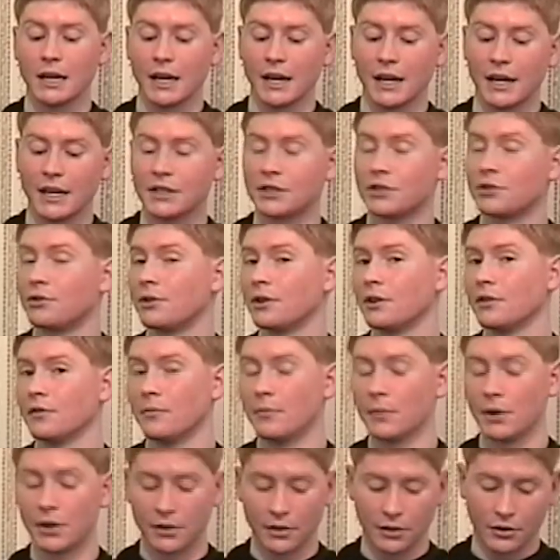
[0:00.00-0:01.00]
history of
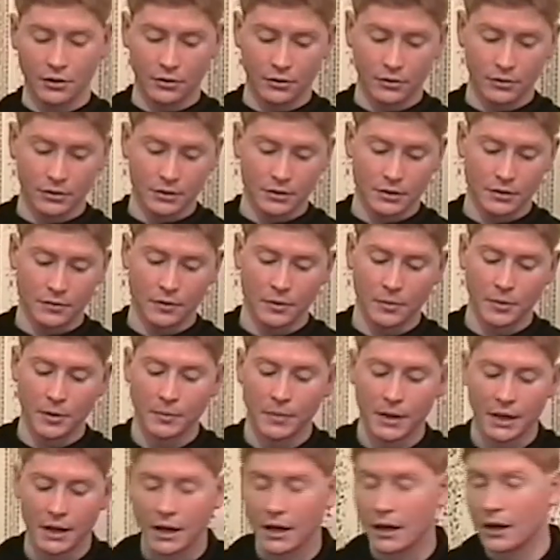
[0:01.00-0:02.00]
miracles from the
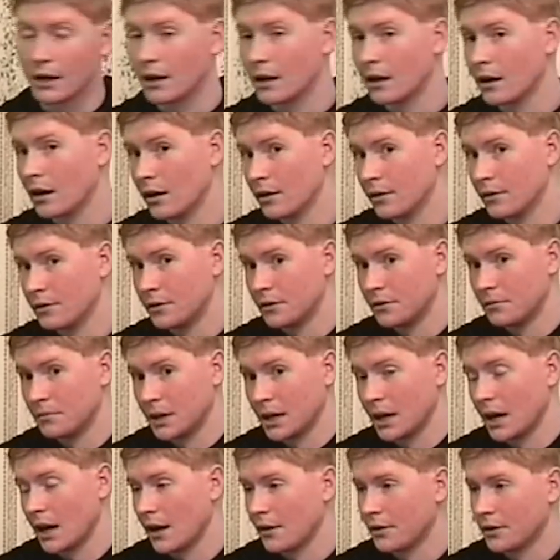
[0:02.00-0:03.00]
beginning of
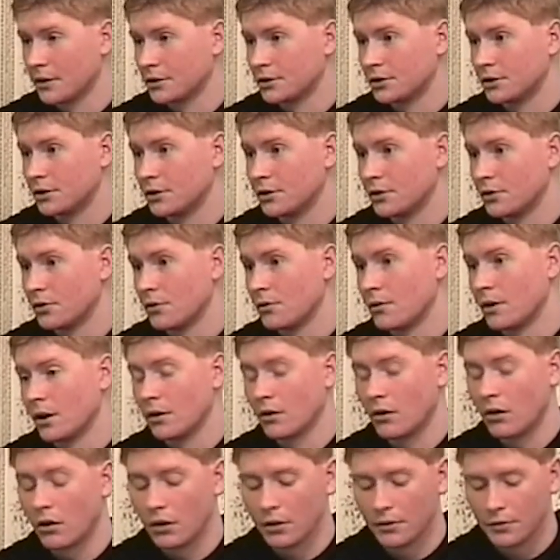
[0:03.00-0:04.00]
the Catholic Church throughout
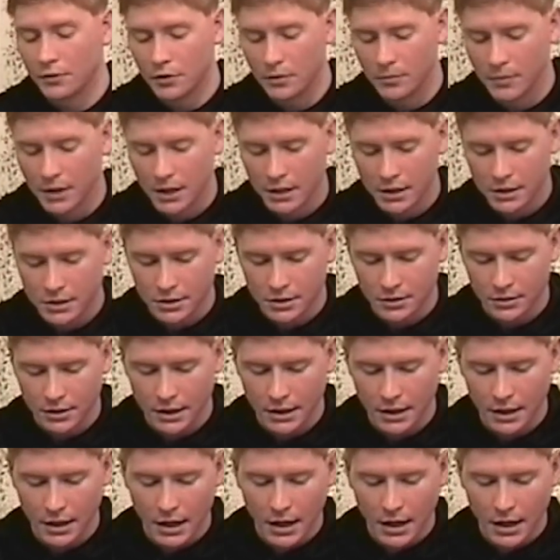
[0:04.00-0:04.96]
all of human history.